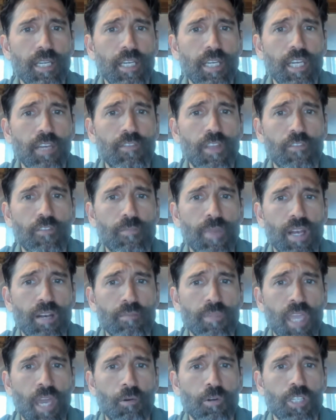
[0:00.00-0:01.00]
If you haven't met him
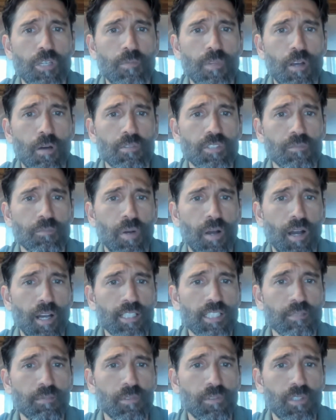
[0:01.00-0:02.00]
yet, which would be almost
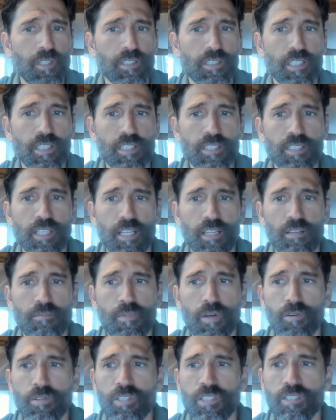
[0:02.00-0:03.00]
impossible because he's like the
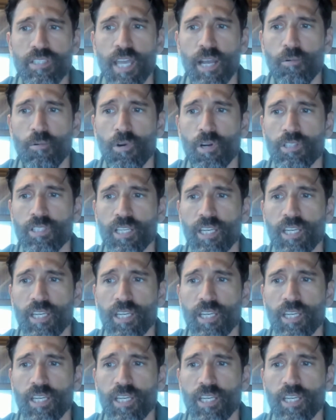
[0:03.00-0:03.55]
most networked,